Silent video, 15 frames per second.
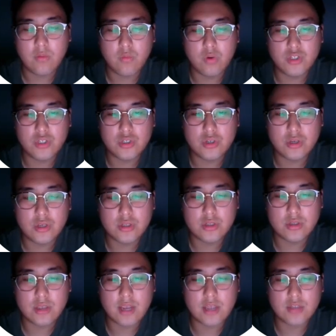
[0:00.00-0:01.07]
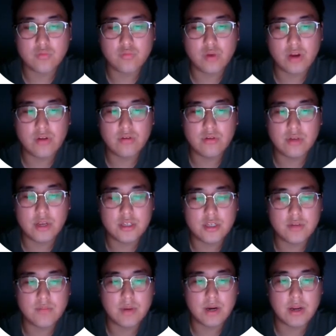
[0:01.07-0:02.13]
which is actually
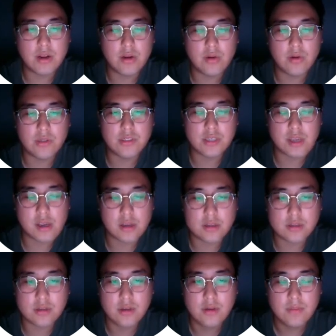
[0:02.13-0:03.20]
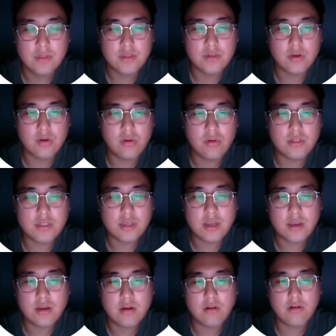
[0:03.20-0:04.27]
regulated by OSKs. So
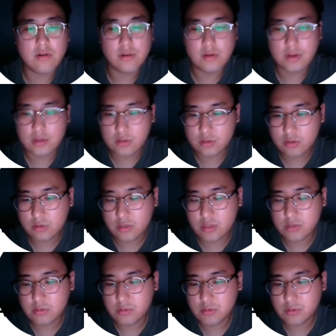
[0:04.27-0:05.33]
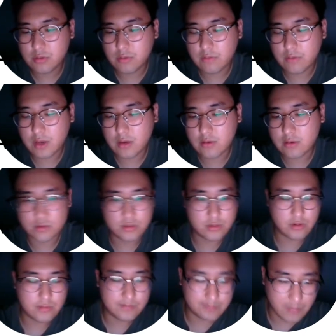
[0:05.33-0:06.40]
OSK are the transcriptional factors.
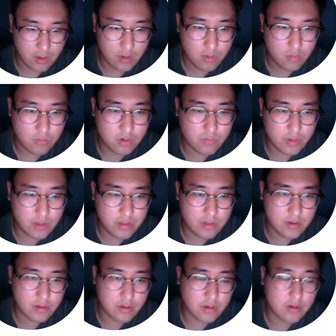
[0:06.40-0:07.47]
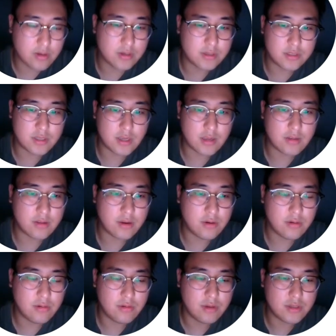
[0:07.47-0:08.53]
So what we think is that
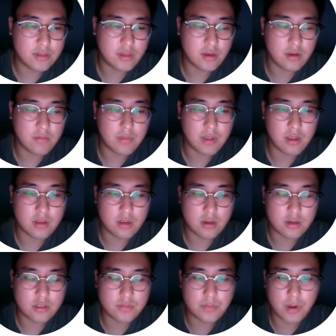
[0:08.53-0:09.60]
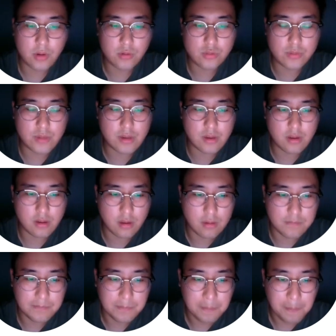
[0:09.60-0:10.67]
there's about to be
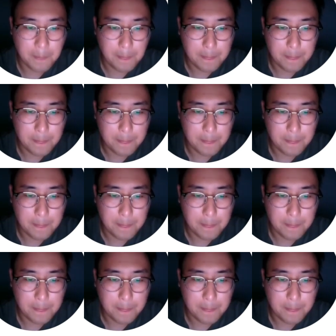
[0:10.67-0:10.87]
a